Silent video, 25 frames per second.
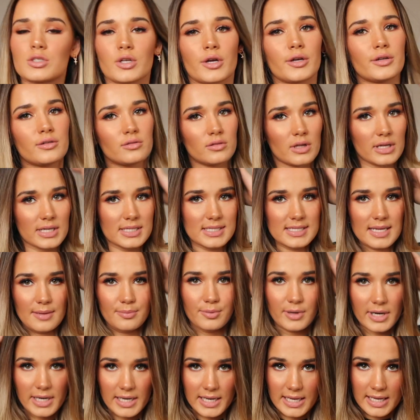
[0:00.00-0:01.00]
don't like
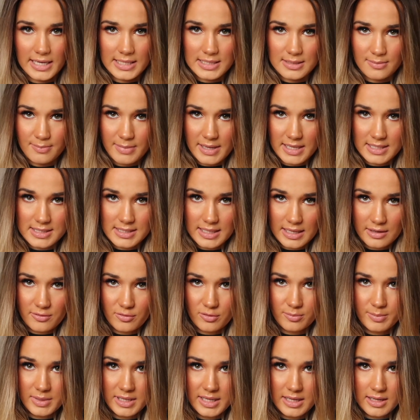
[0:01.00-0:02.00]
separate it into bits like
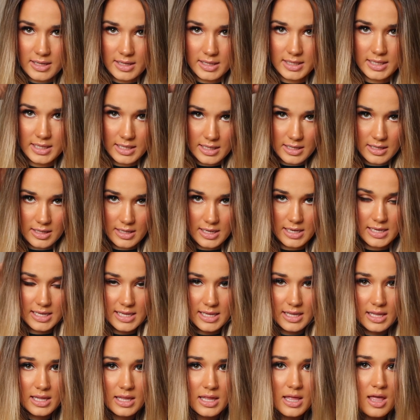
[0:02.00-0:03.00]
from here, here and
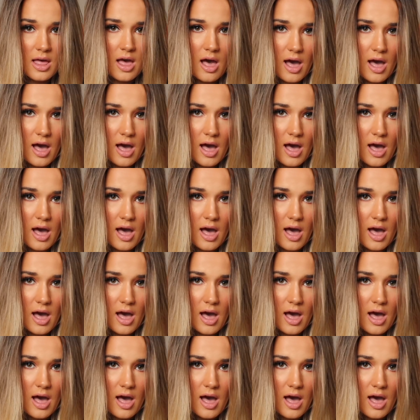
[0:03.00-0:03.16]
here.